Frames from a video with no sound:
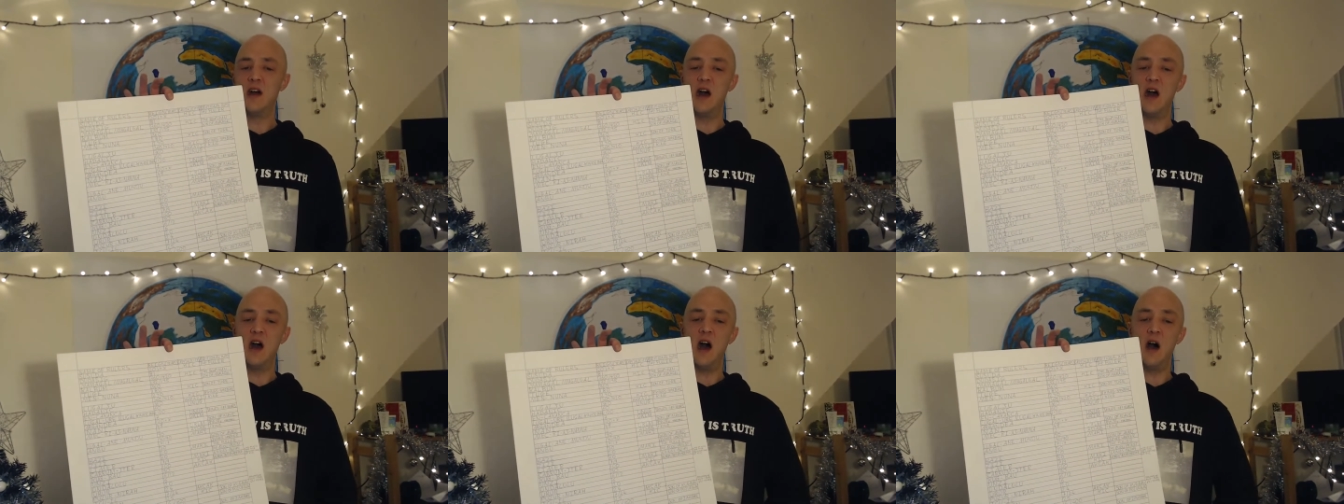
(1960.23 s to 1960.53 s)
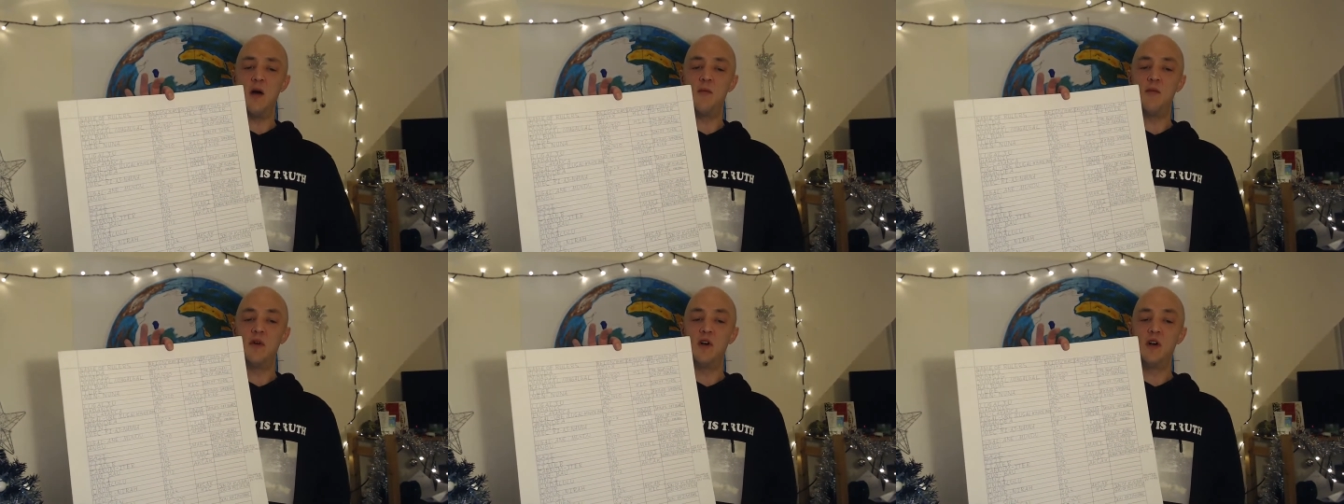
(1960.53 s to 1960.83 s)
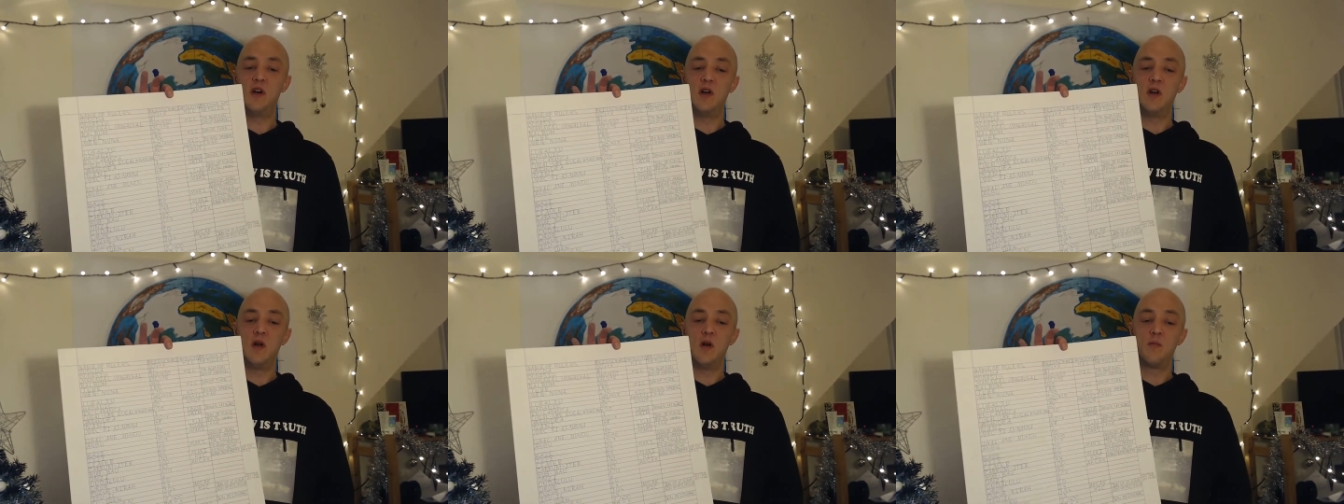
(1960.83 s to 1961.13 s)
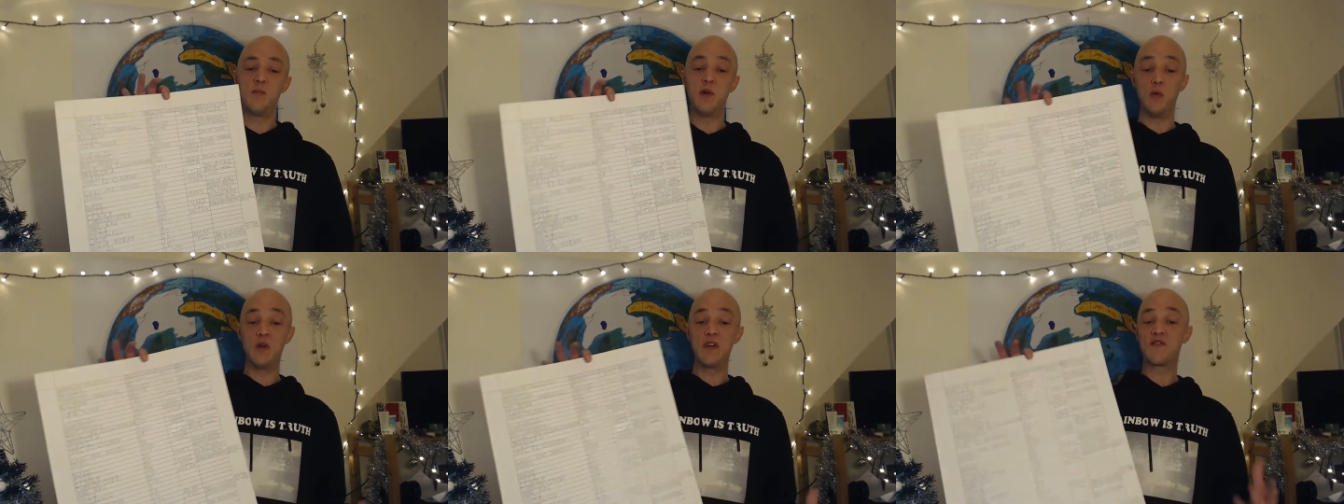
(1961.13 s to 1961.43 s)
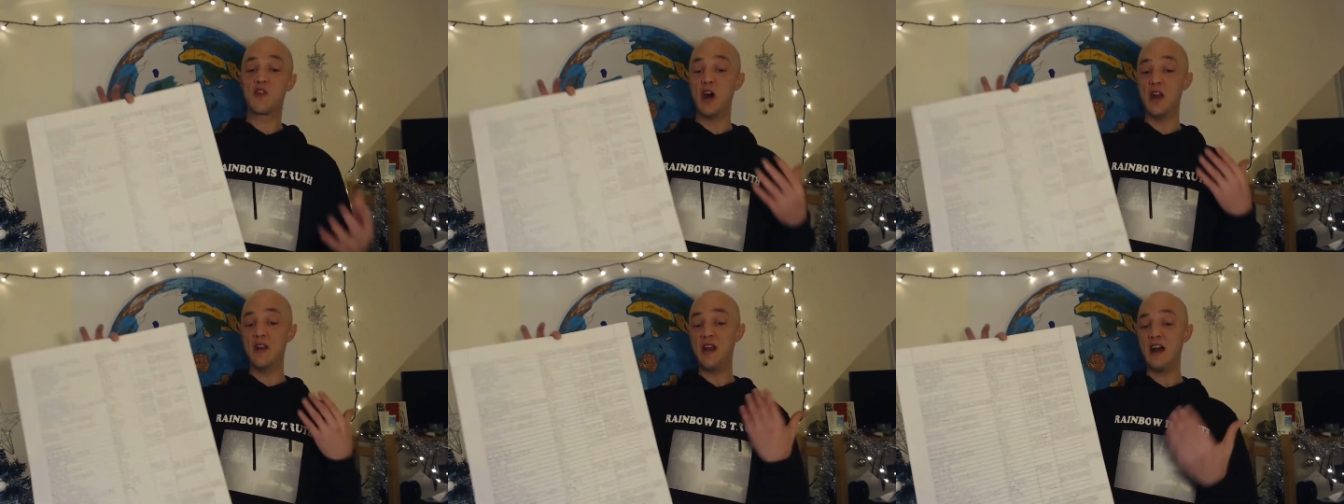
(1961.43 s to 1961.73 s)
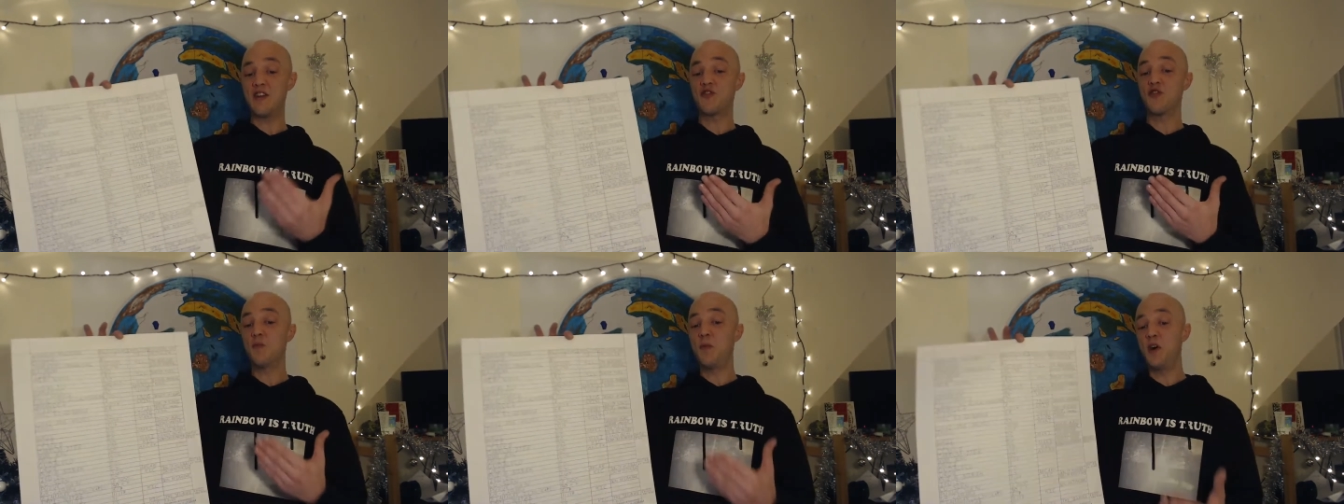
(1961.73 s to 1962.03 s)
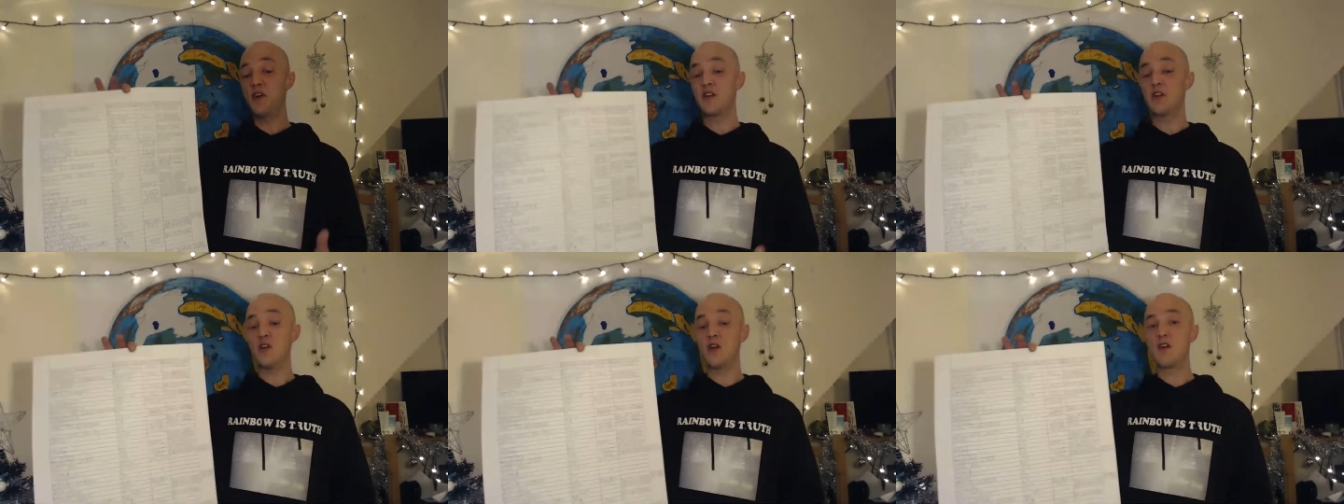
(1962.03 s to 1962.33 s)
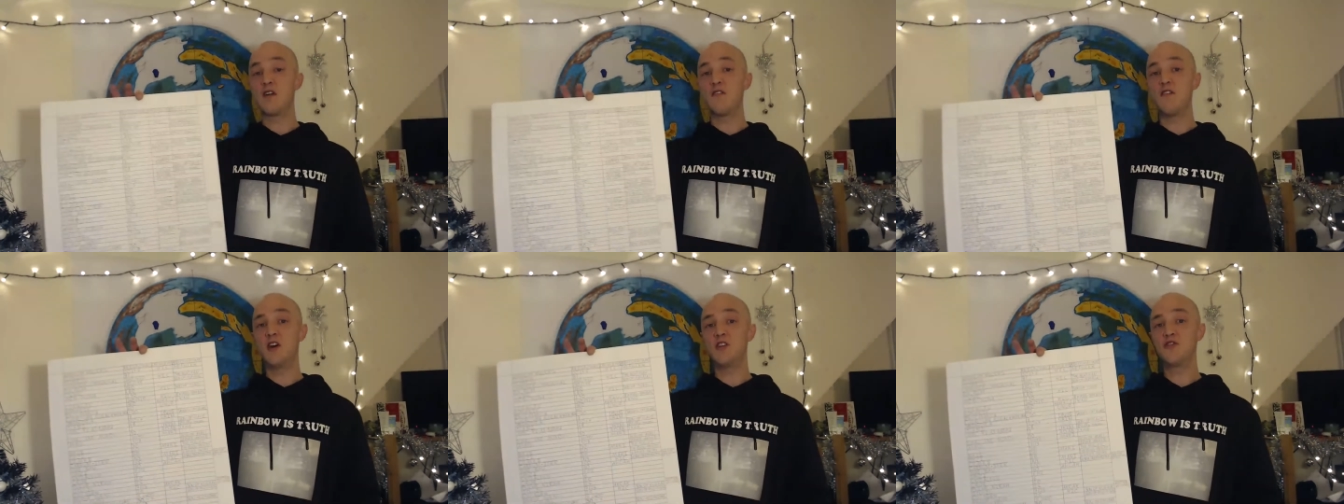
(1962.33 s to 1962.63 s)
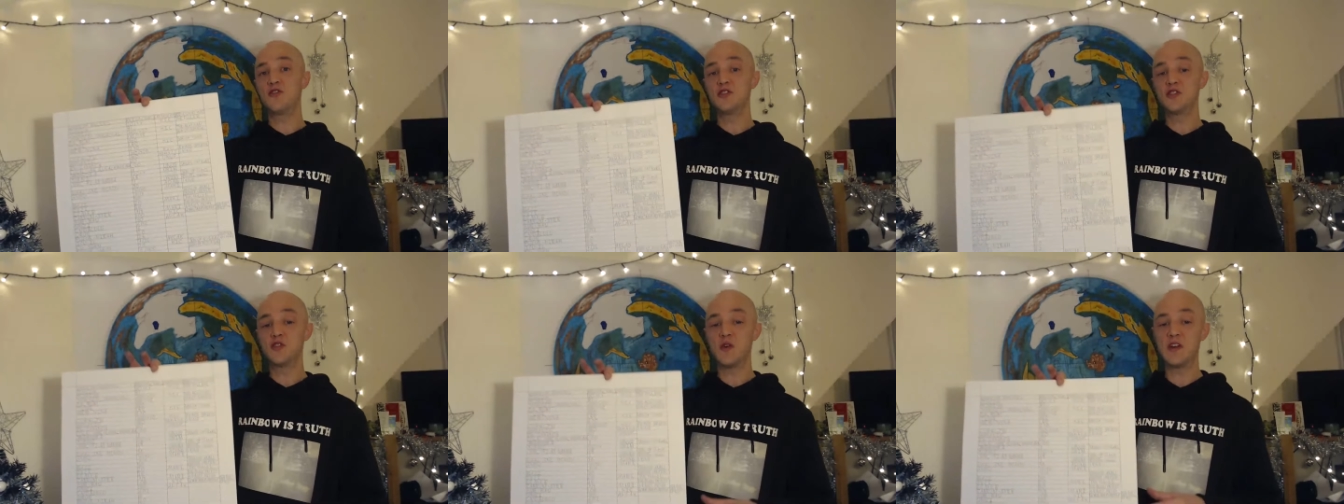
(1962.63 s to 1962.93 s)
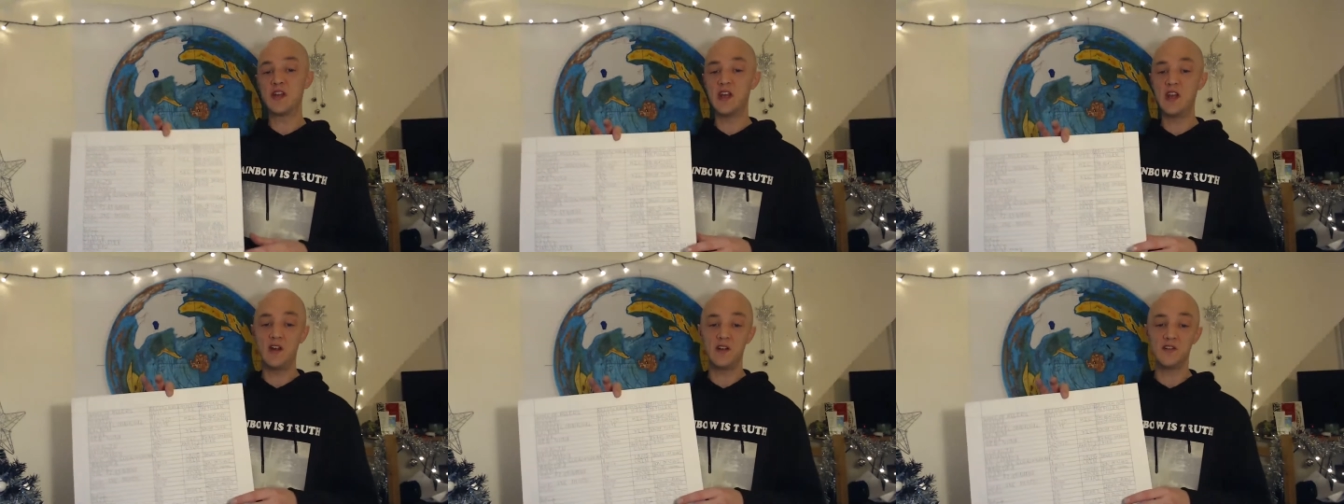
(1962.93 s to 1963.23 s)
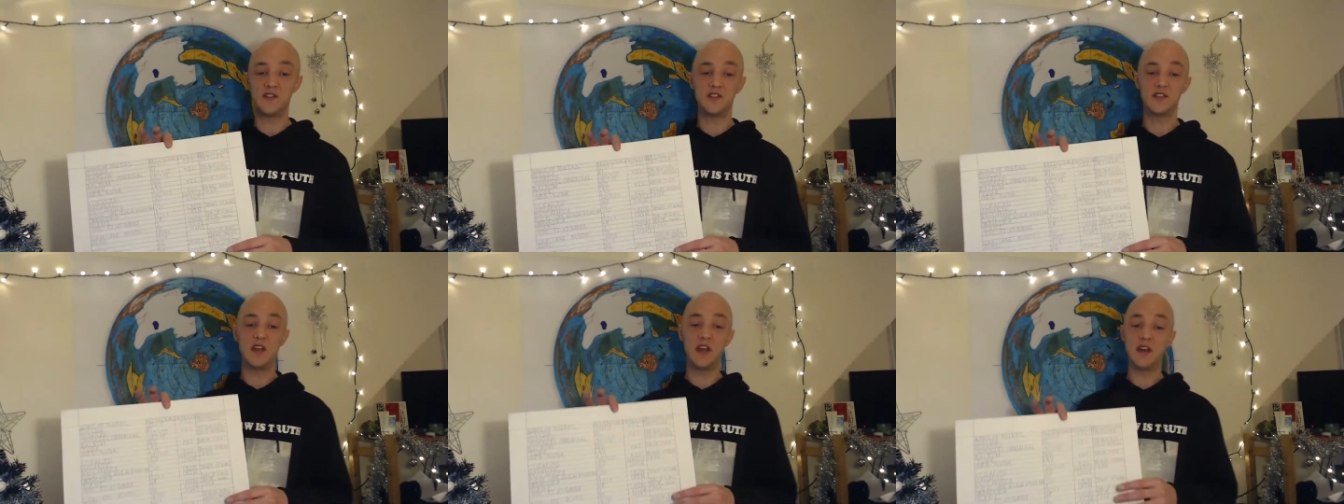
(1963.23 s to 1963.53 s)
But we've got a natural body clock of 120 years.